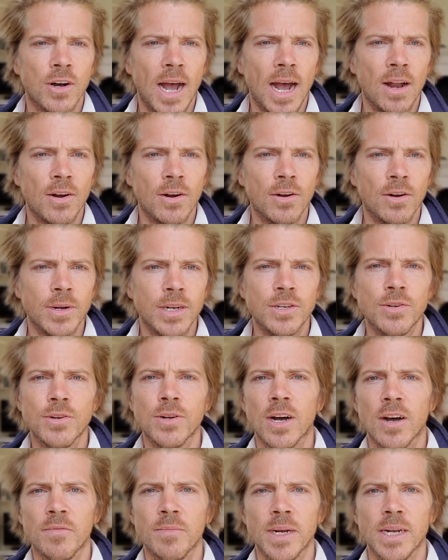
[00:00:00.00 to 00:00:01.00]
How long are we?
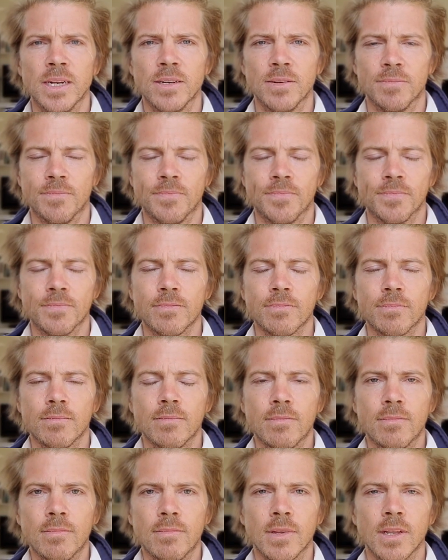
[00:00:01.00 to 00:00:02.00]
2.5 minutes.
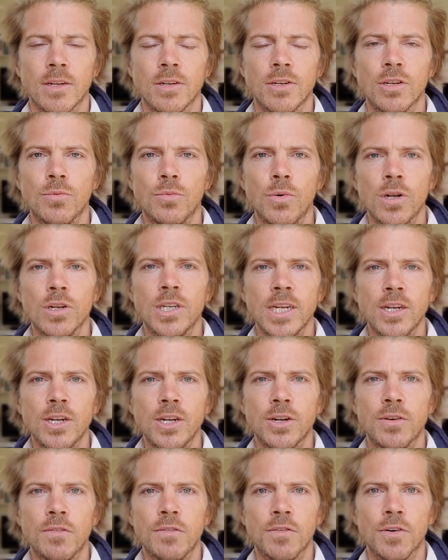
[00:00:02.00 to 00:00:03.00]
So what's it
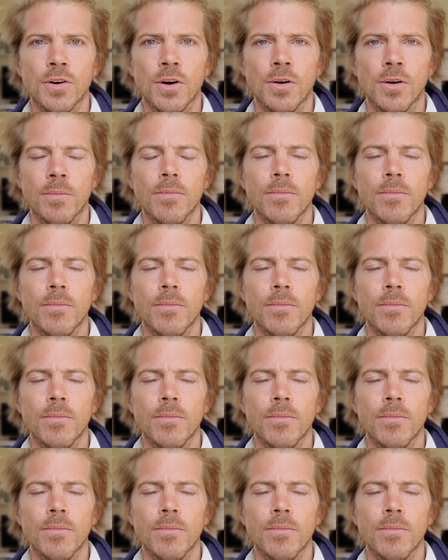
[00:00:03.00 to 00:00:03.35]
good for?